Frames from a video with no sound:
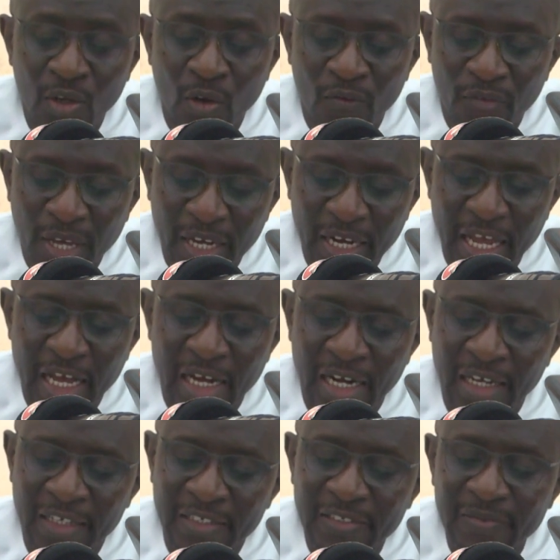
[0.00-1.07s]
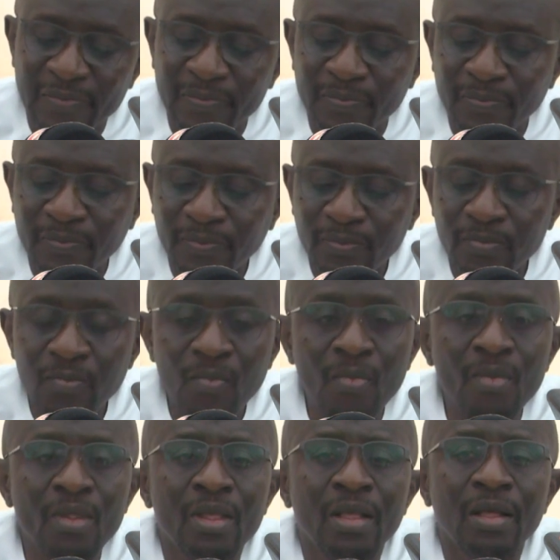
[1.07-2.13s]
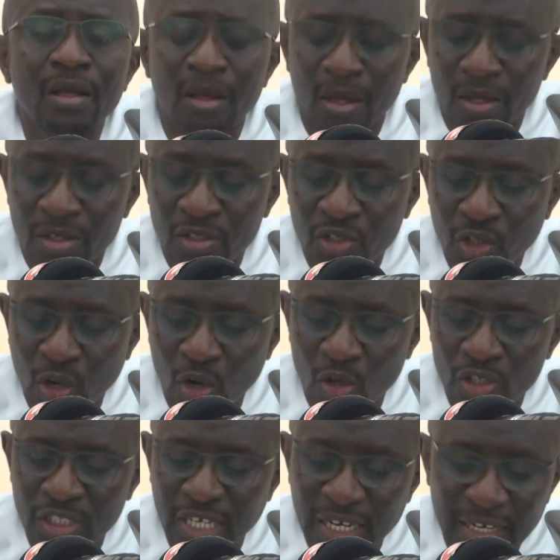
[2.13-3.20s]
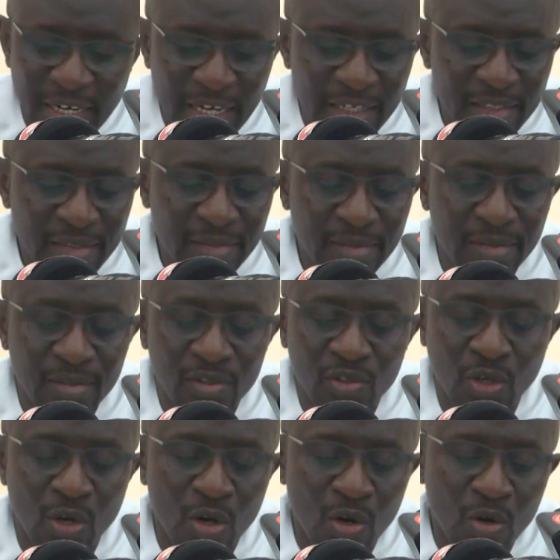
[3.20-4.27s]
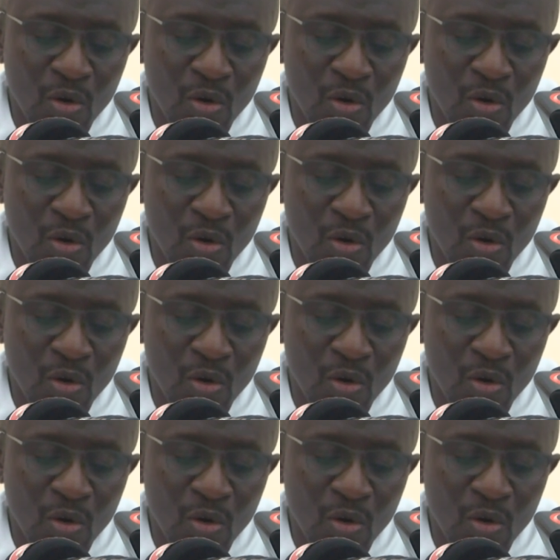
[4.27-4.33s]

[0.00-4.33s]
your very allies. Solo Sandeng, Solo